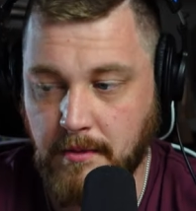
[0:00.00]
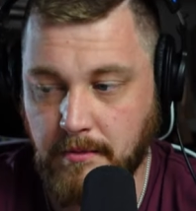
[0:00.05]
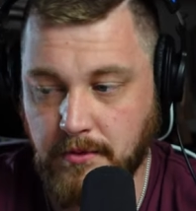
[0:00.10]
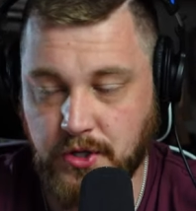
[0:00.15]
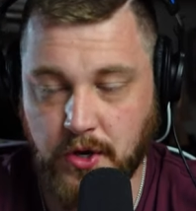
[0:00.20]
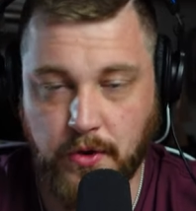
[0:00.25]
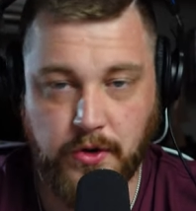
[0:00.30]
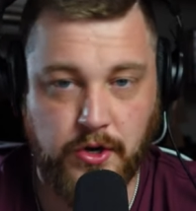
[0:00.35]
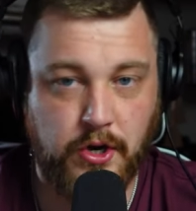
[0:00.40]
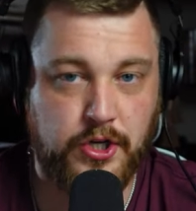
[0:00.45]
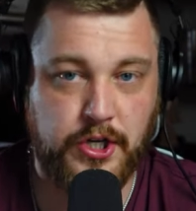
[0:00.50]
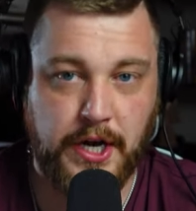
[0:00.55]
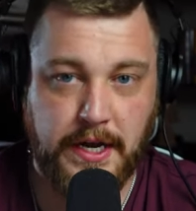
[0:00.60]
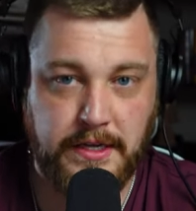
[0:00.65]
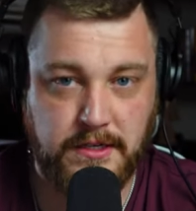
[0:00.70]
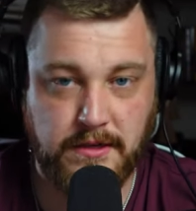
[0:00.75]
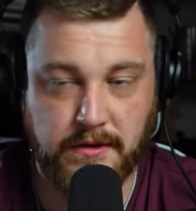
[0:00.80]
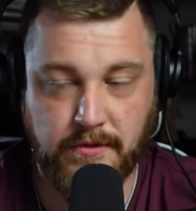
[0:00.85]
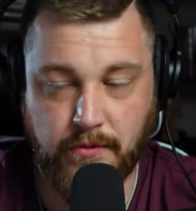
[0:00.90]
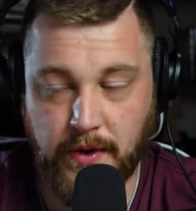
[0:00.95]
So your
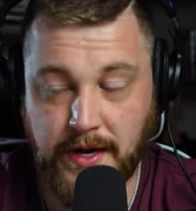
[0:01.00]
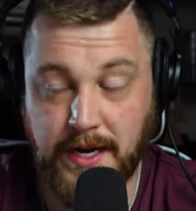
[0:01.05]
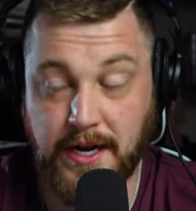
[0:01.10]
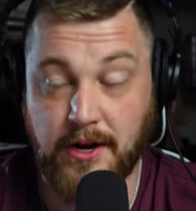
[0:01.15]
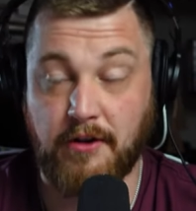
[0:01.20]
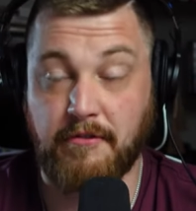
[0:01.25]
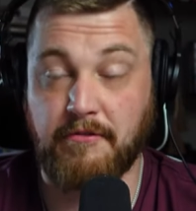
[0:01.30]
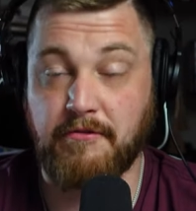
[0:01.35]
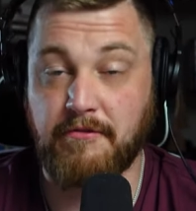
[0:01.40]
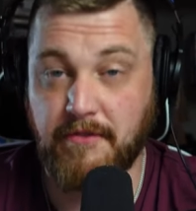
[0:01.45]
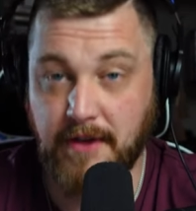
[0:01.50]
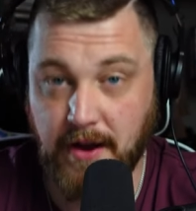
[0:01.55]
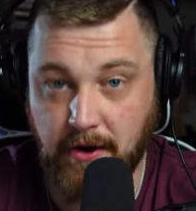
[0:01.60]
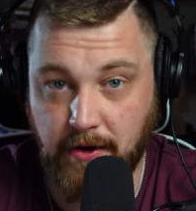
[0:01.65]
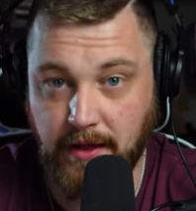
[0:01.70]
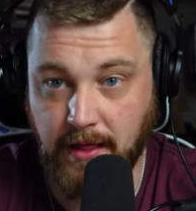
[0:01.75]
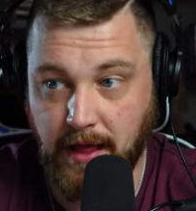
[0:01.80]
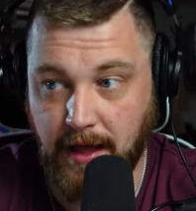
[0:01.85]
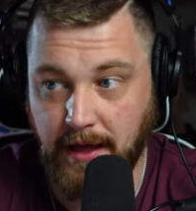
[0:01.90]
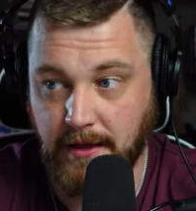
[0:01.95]
chances of winning are
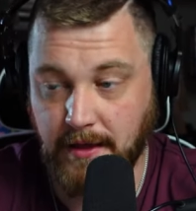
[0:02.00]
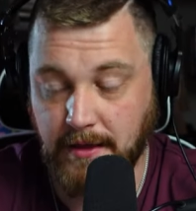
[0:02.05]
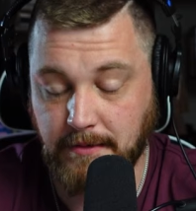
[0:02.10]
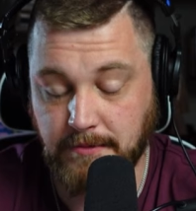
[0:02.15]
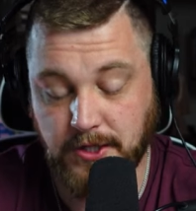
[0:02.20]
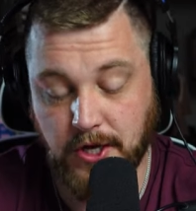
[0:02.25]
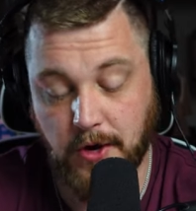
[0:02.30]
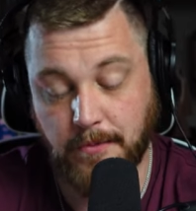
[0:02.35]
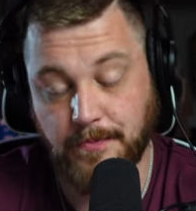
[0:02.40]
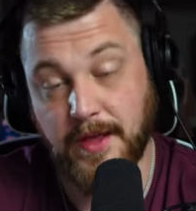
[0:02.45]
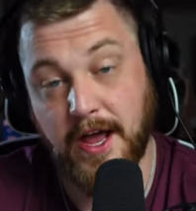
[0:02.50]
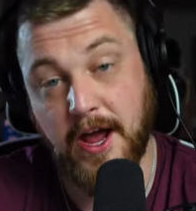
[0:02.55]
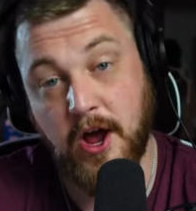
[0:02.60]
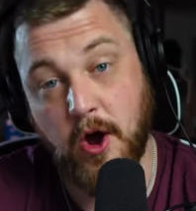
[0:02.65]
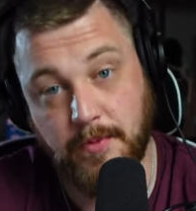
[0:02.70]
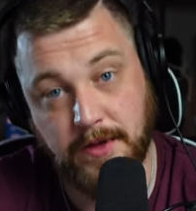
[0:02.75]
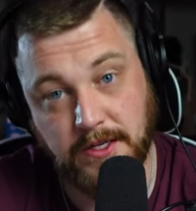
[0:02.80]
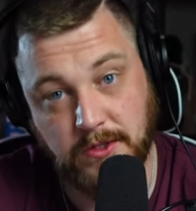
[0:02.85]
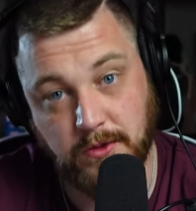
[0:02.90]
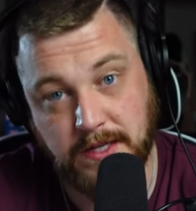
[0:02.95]
very likely. So I
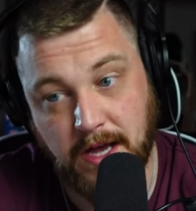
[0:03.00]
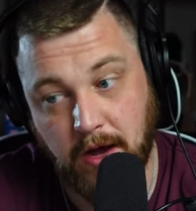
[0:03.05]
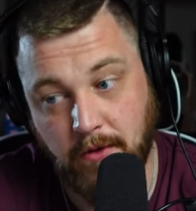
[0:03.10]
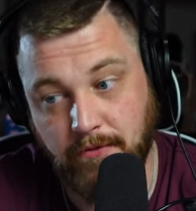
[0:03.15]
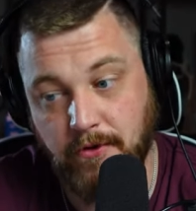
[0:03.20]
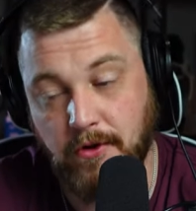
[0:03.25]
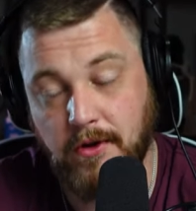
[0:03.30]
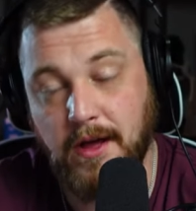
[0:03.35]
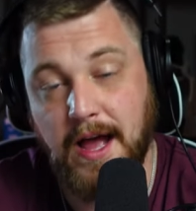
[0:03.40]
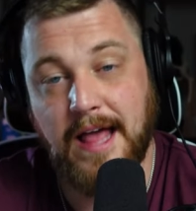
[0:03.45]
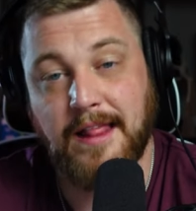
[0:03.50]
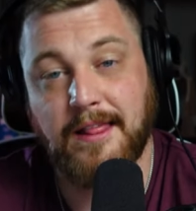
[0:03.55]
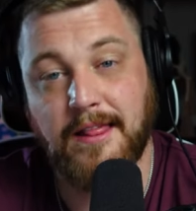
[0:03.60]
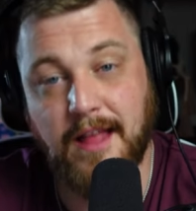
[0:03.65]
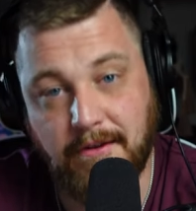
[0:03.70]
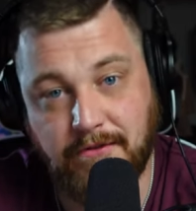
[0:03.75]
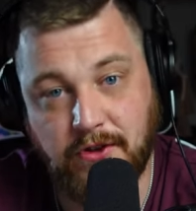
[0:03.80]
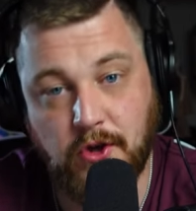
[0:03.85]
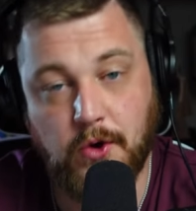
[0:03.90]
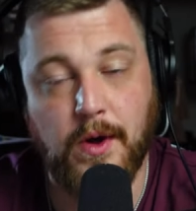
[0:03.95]
hope this was helpful. I
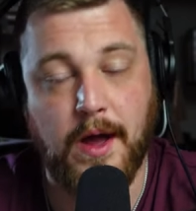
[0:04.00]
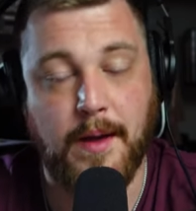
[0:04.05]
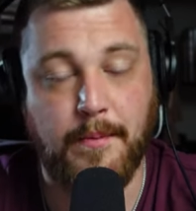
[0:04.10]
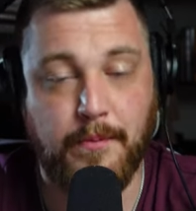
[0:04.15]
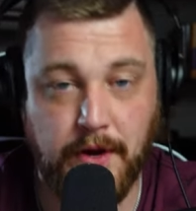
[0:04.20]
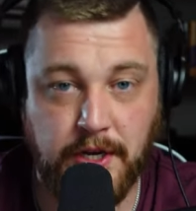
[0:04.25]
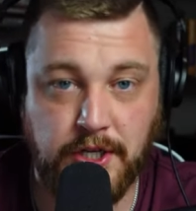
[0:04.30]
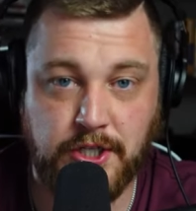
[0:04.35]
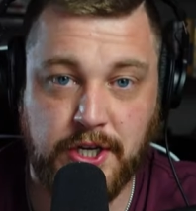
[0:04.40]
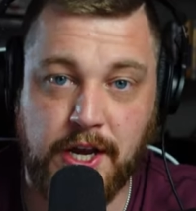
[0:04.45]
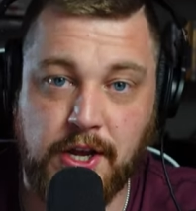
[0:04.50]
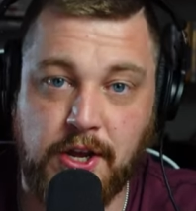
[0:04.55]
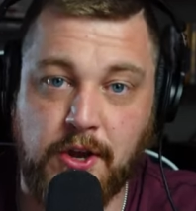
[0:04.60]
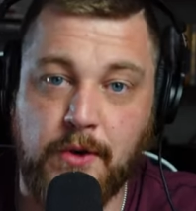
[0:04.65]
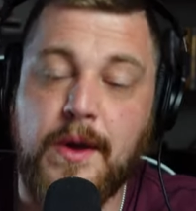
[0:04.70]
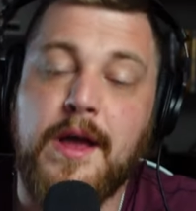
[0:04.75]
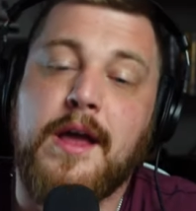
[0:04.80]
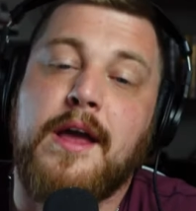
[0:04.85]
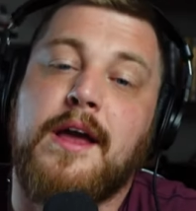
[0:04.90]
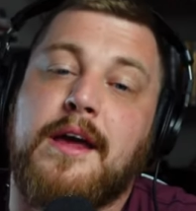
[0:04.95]
love you. I appreciate
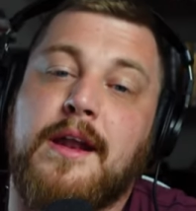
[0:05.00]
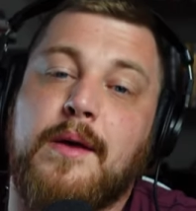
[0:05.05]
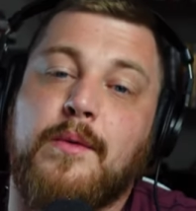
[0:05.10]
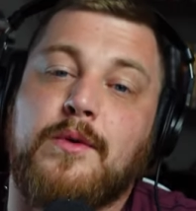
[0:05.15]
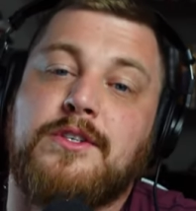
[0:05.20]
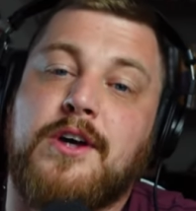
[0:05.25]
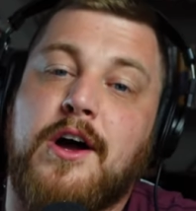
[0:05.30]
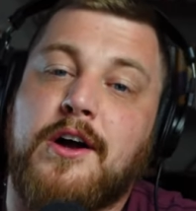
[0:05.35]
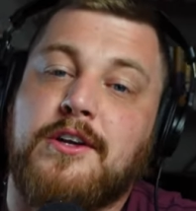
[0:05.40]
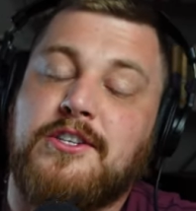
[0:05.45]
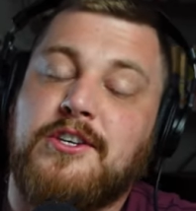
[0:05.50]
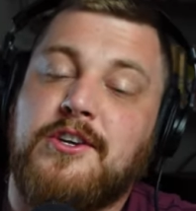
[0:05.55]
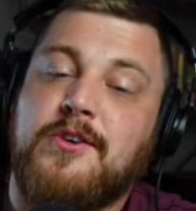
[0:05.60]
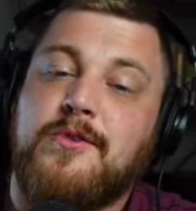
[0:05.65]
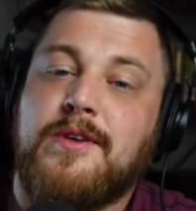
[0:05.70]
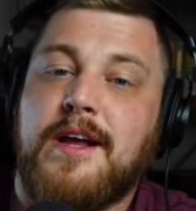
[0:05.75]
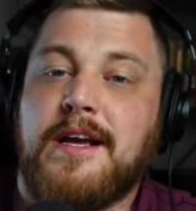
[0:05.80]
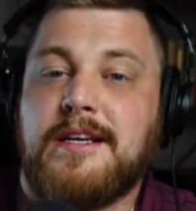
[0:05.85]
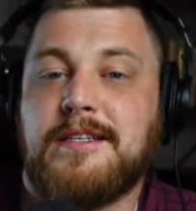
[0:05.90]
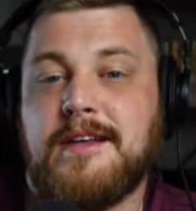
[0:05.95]
you. And I will talk to
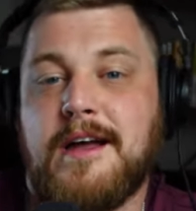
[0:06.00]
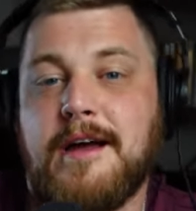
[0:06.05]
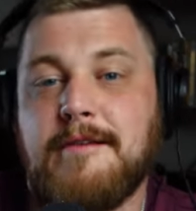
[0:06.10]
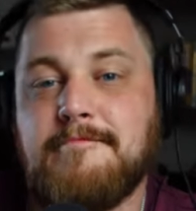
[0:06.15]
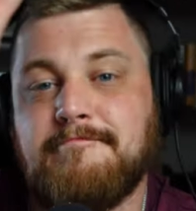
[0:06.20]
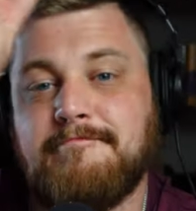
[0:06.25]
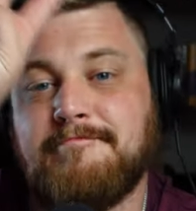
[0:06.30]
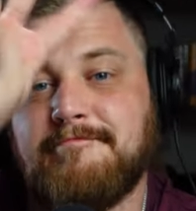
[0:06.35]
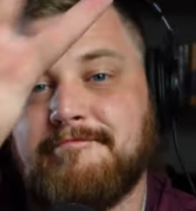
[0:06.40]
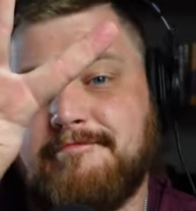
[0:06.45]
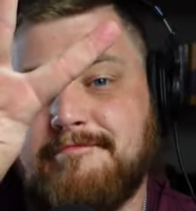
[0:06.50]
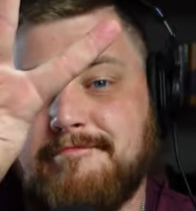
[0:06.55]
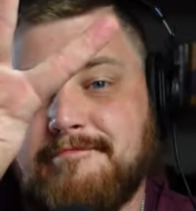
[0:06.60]
you next time.